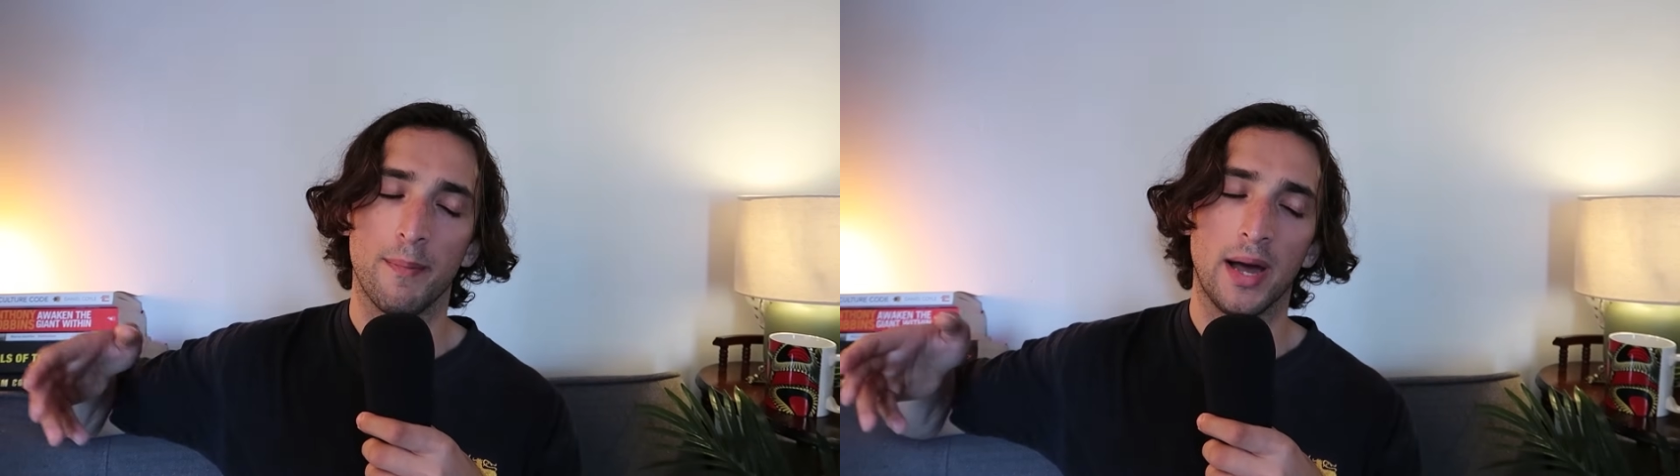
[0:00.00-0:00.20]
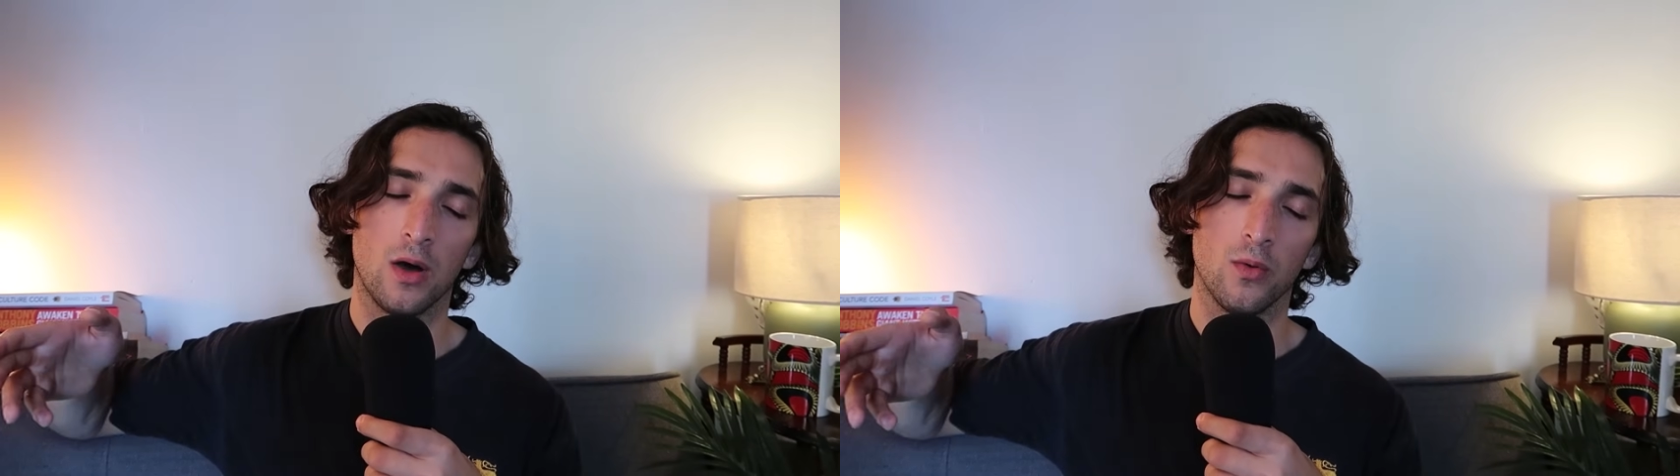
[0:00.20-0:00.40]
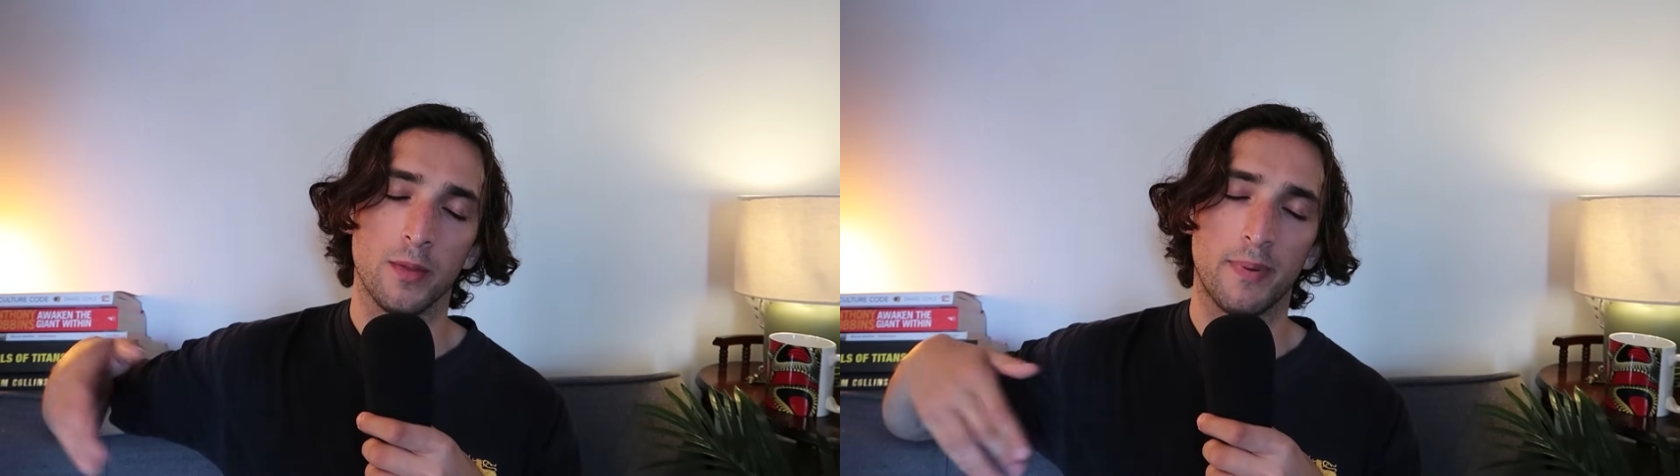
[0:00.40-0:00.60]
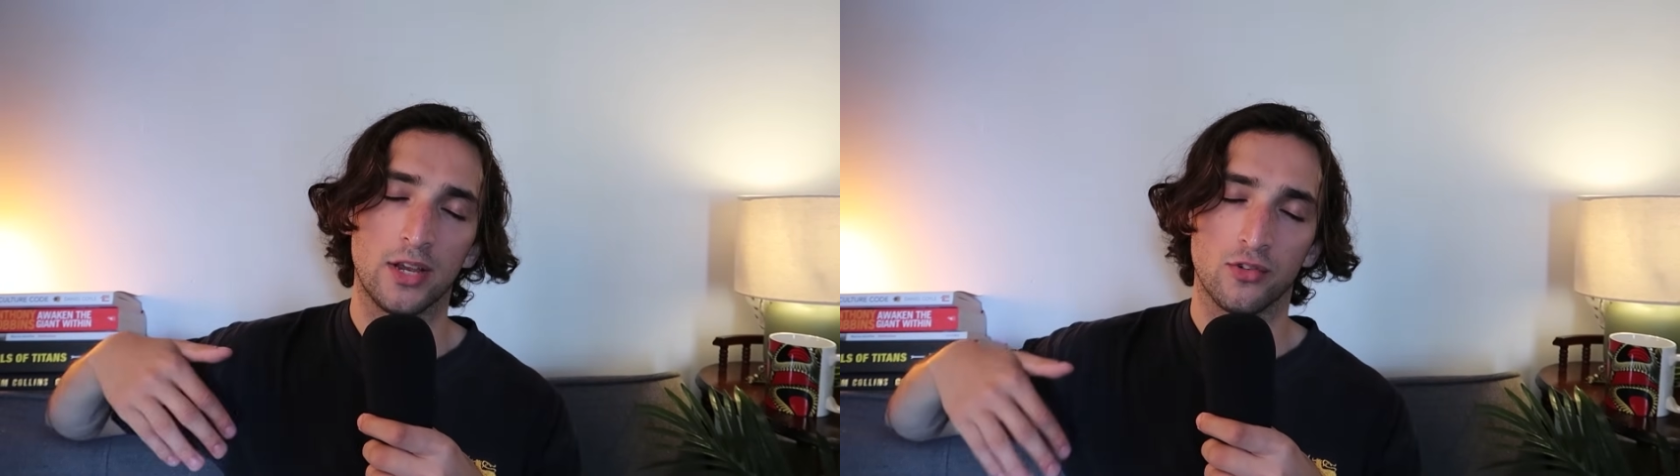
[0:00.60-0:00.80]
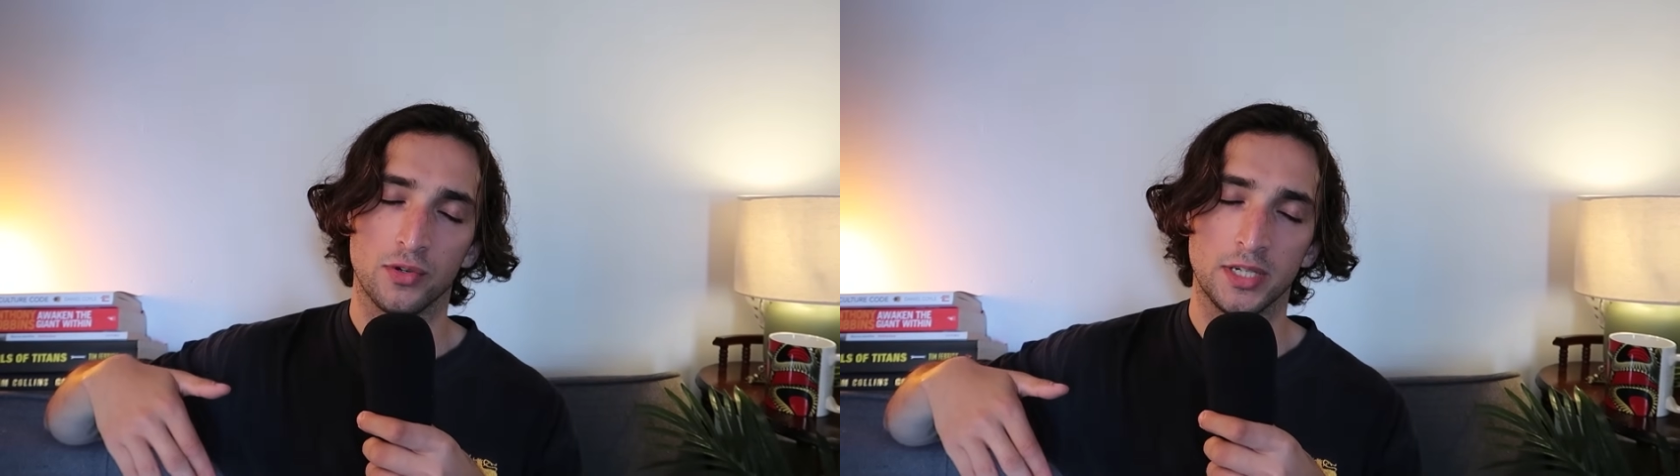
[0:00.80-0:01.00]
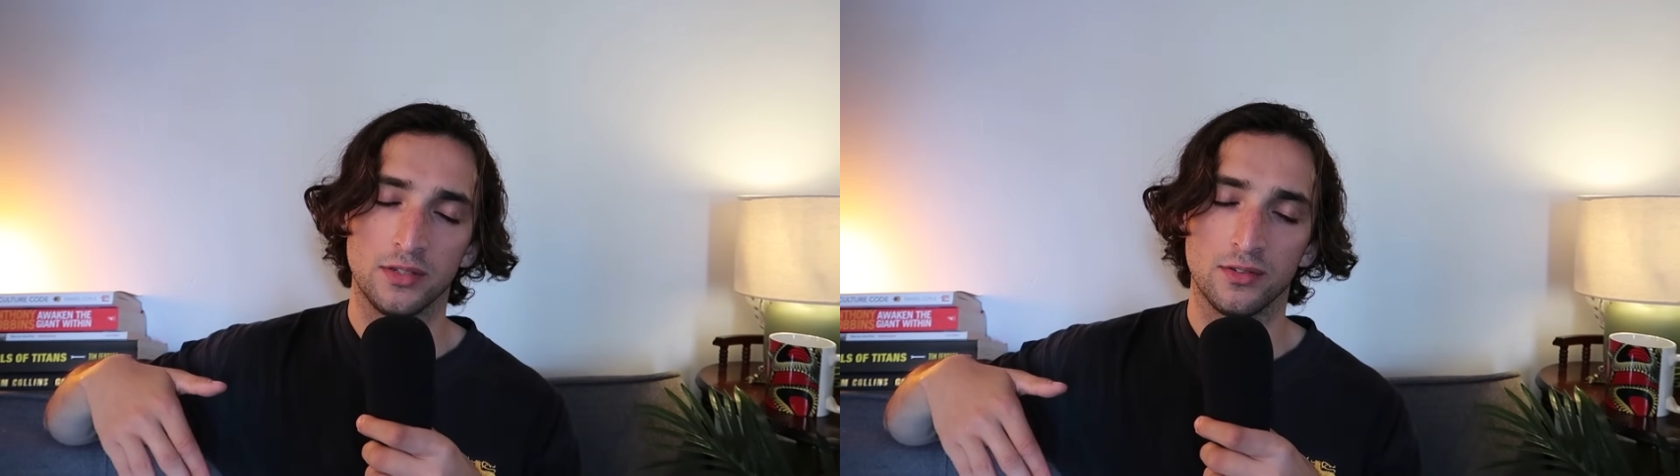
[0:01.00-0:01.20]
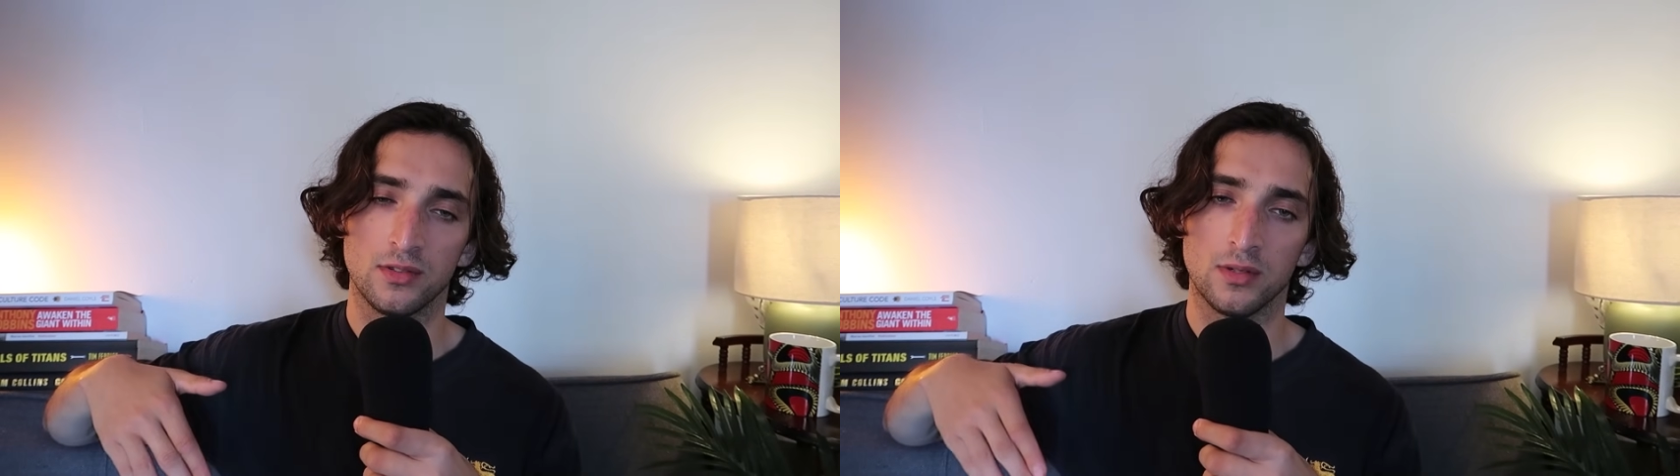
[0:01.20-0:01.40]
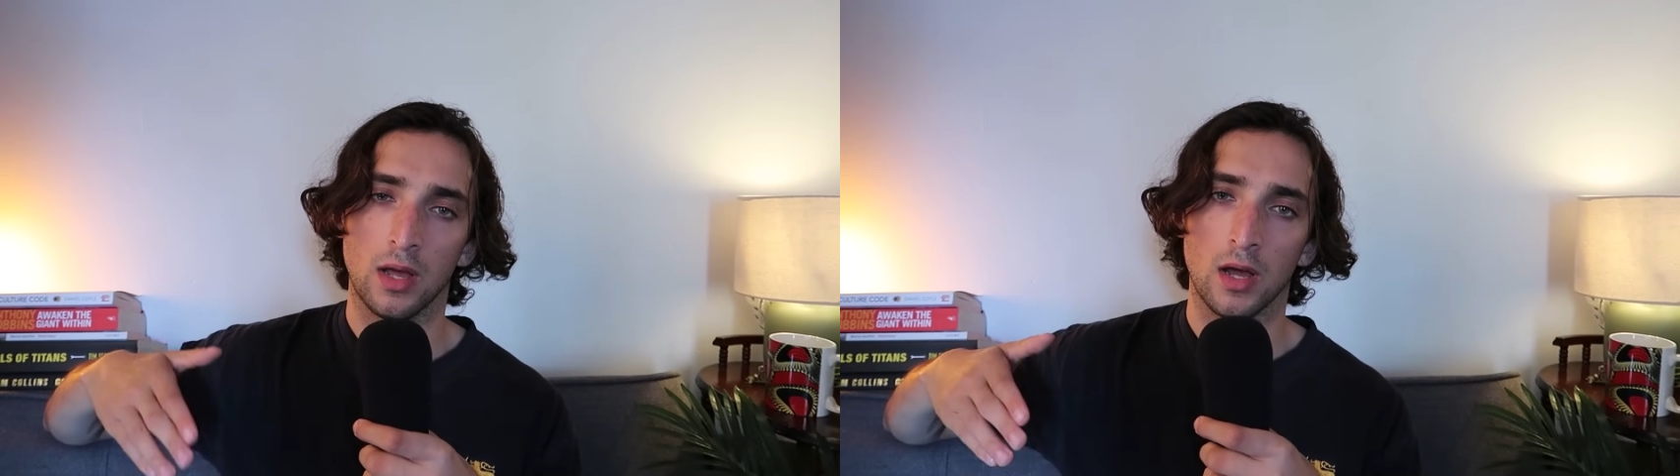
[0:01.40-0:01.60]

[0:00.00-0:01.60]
about the batteries